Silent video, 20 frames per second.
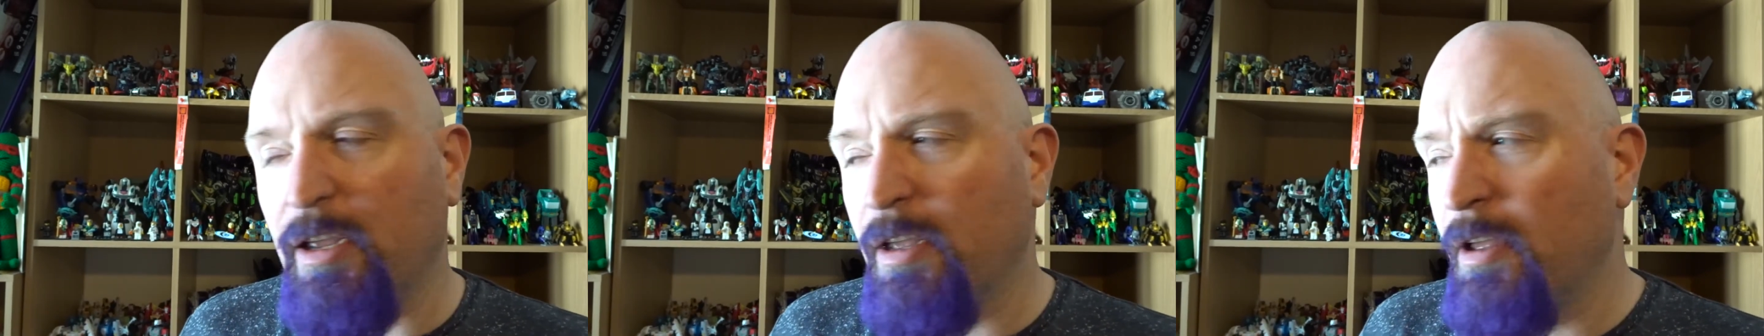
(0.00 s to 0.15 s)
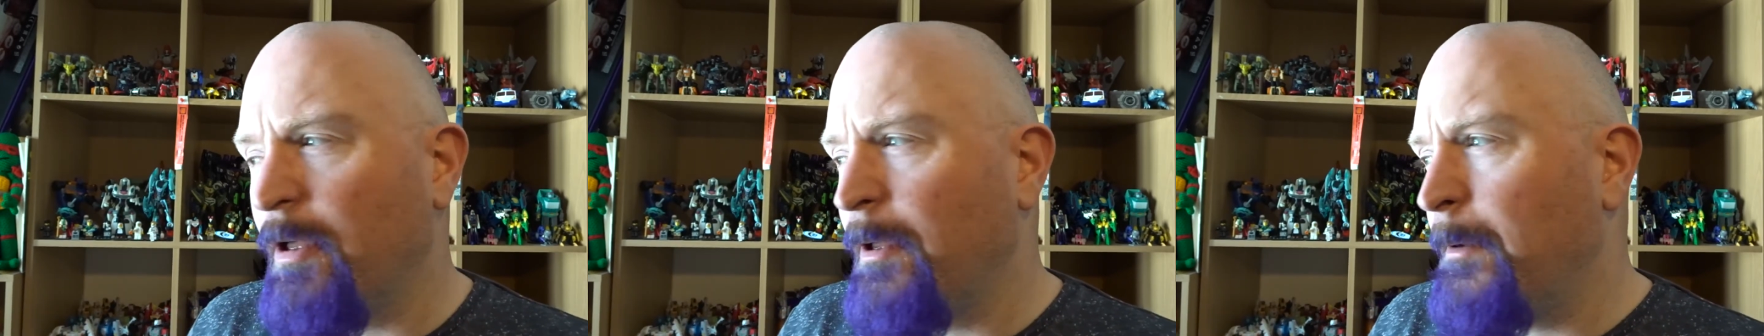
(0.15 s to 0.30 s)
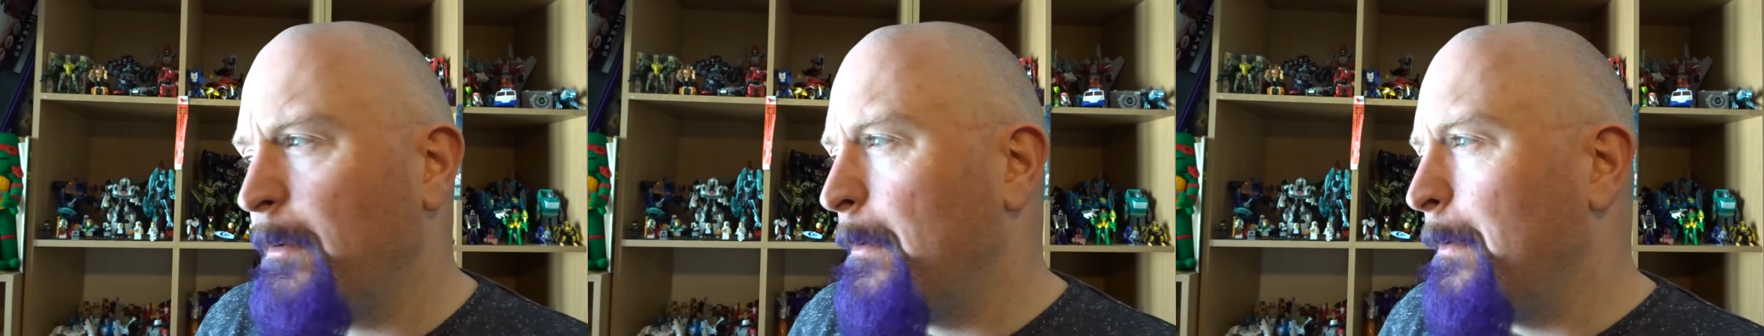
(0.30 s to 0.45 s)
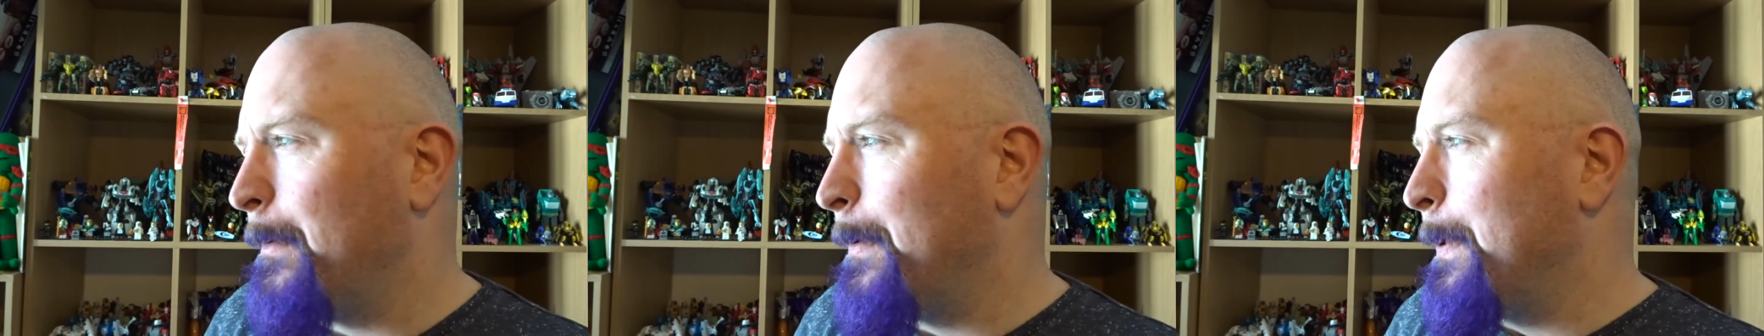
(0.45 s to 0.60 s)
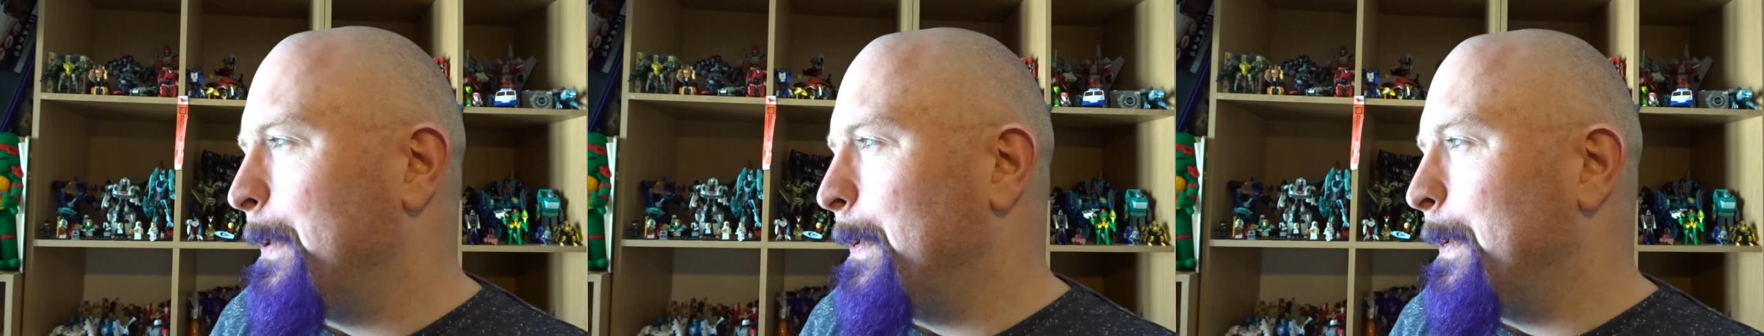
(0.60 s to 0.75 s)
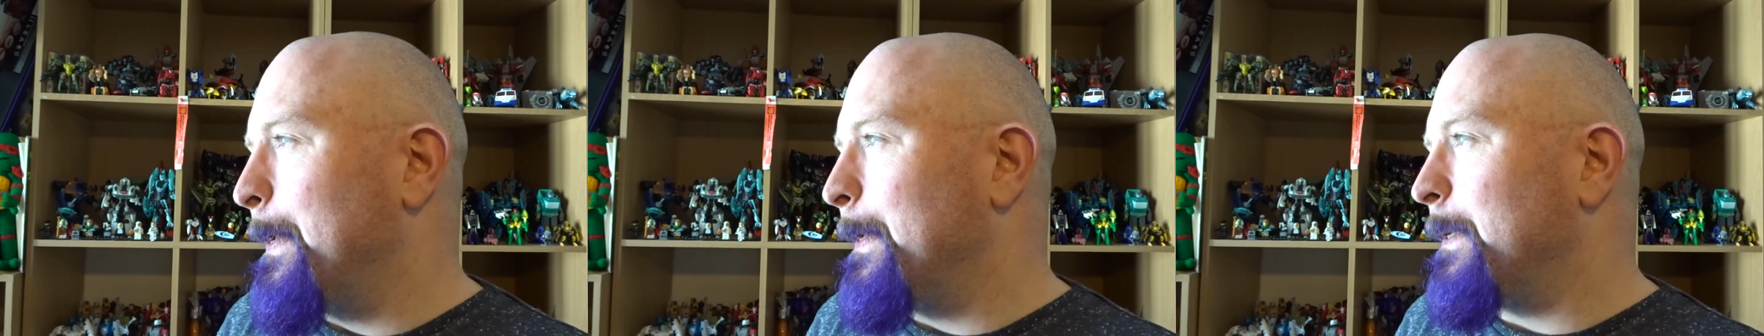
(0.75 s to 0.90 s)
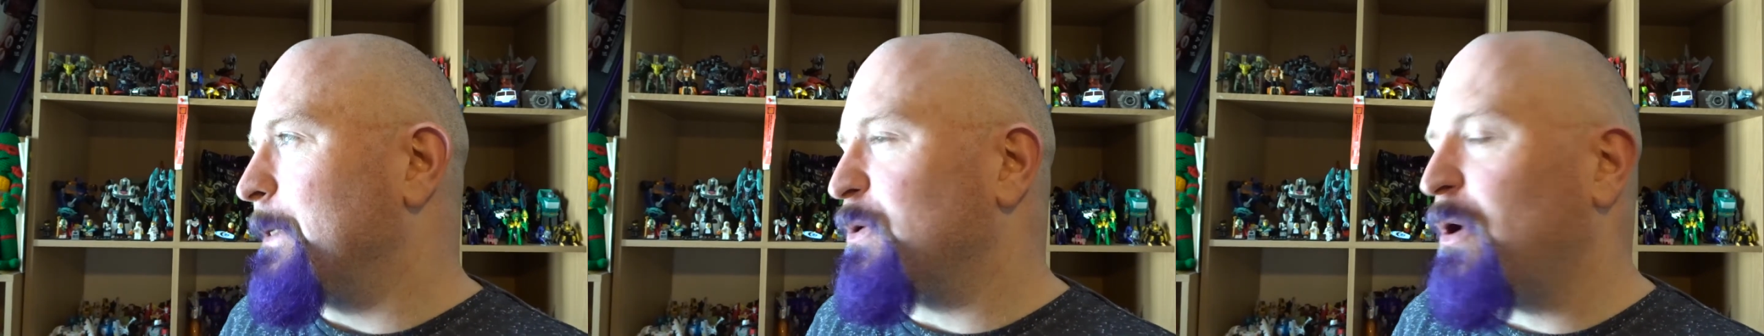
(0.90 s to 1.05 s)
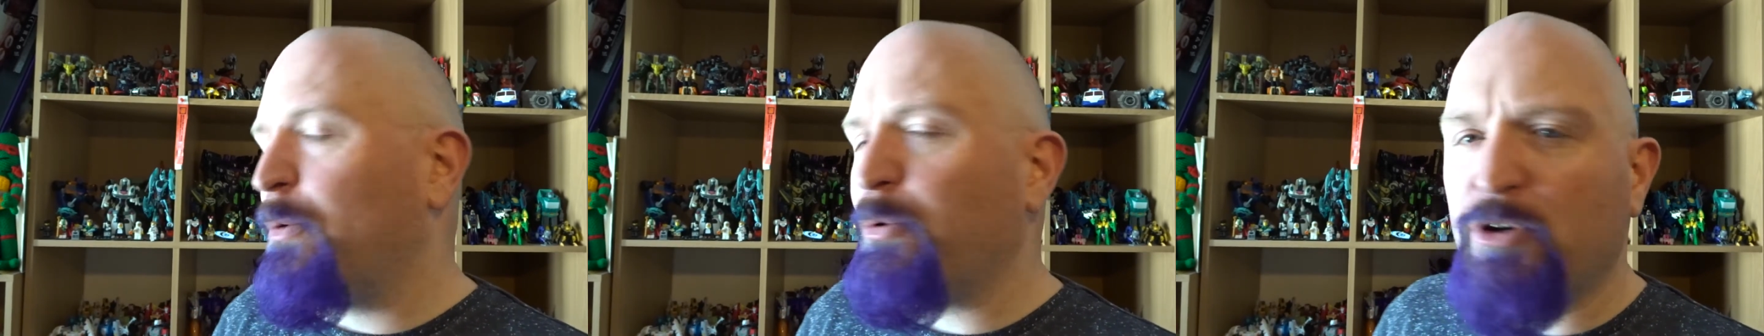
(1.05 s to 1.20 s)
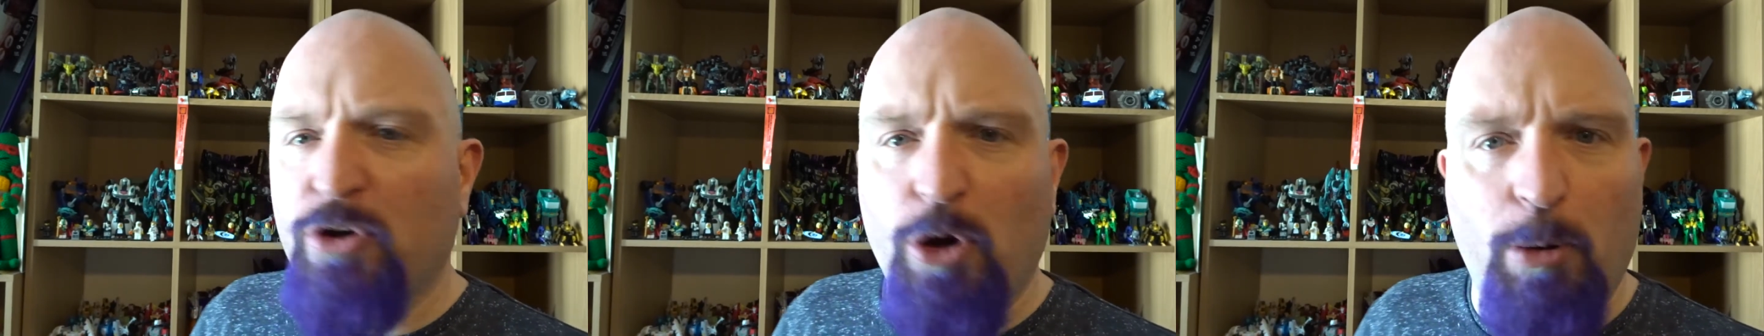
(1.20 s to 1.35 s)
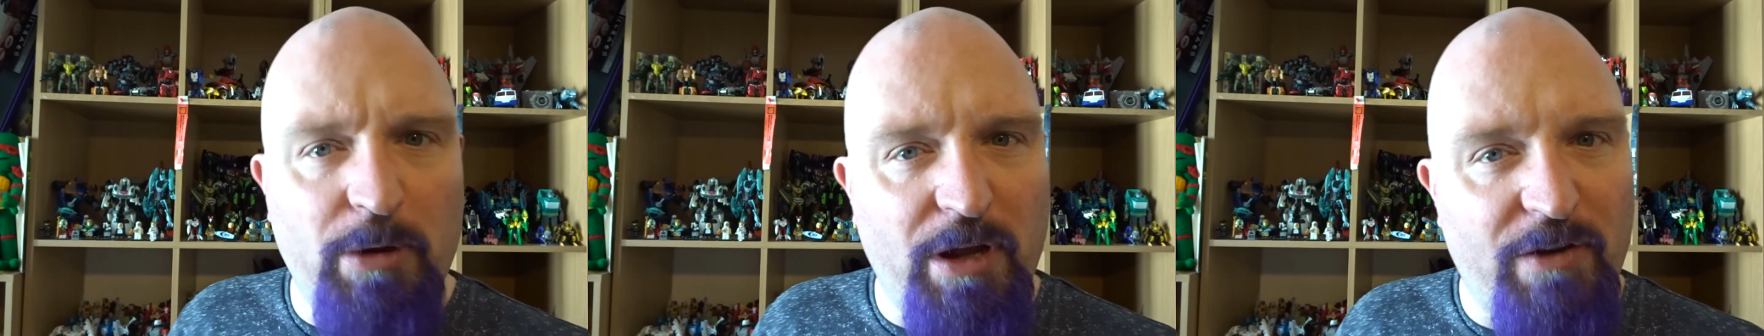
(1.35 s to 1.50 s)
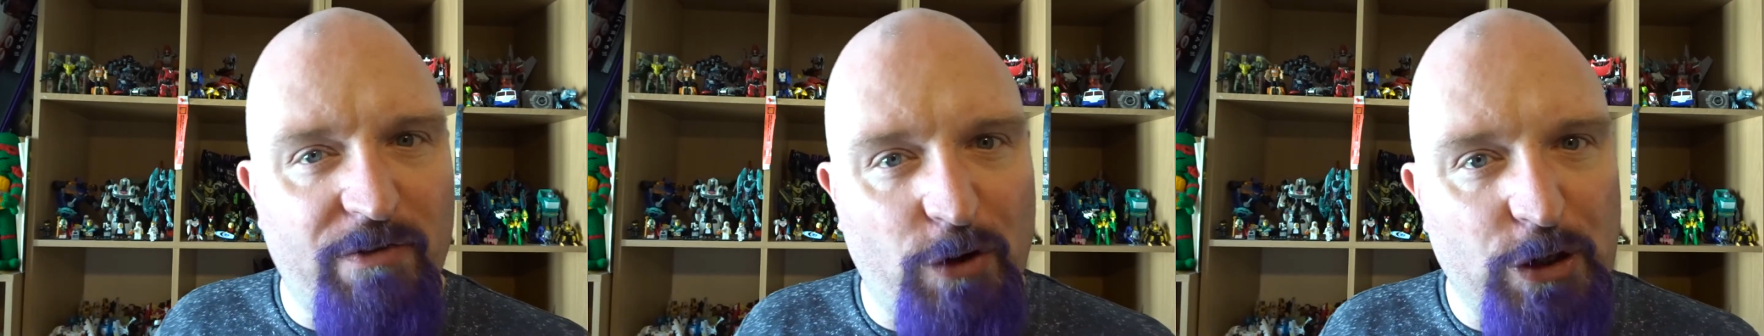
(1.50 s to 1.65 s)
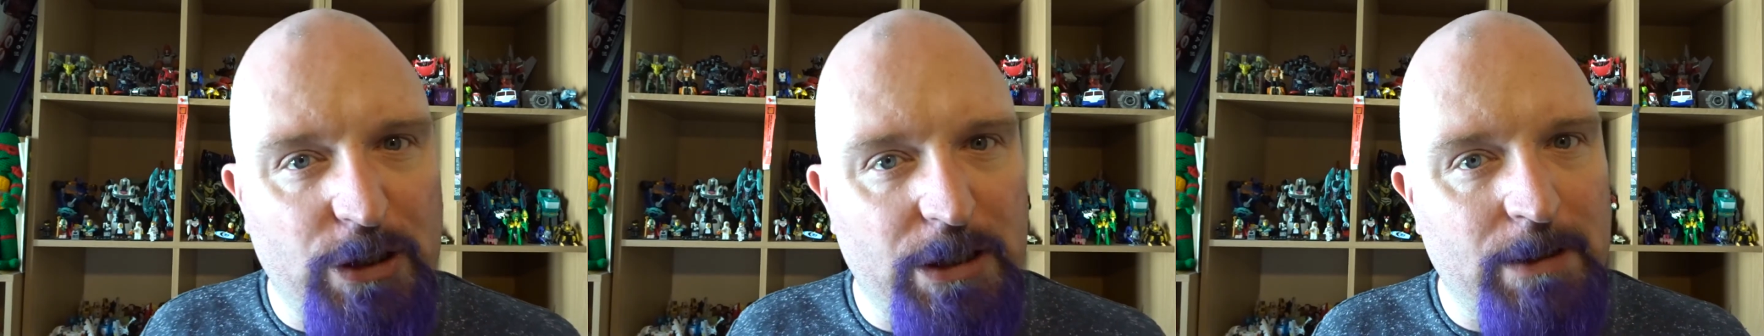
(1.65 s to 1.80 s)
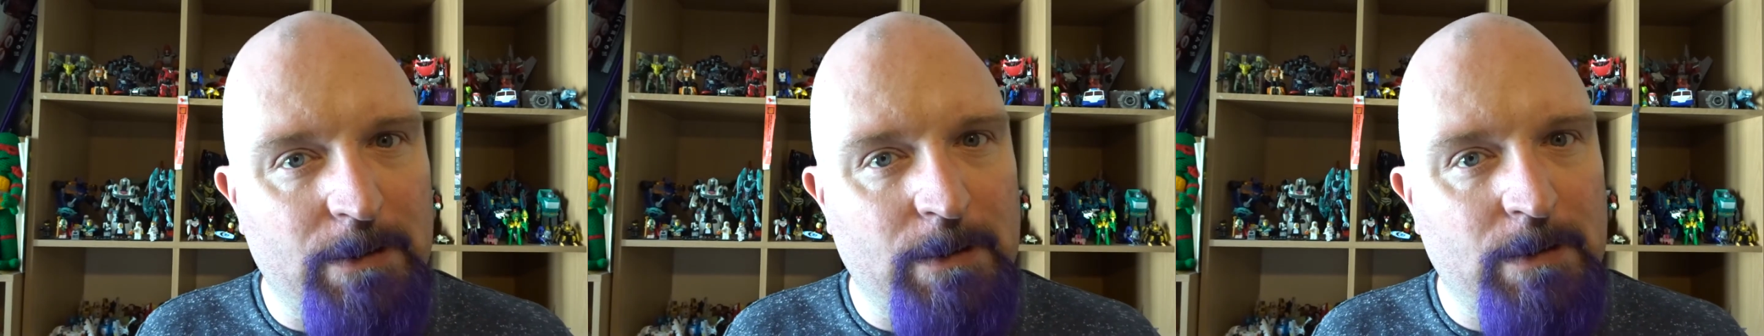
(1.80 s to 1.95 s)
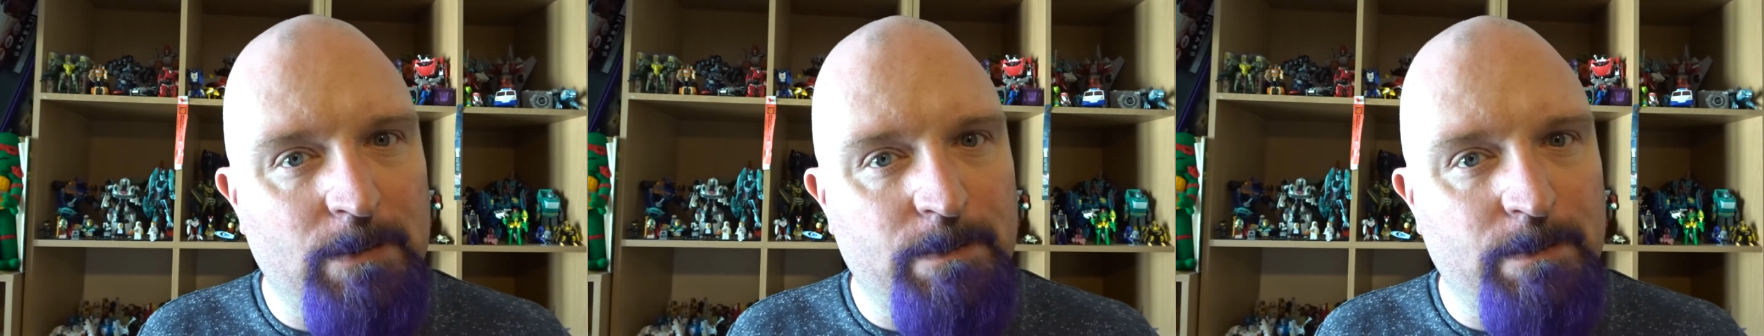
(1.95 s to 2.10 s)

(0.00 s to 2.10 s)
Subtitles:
thing. So I would normally avoid it.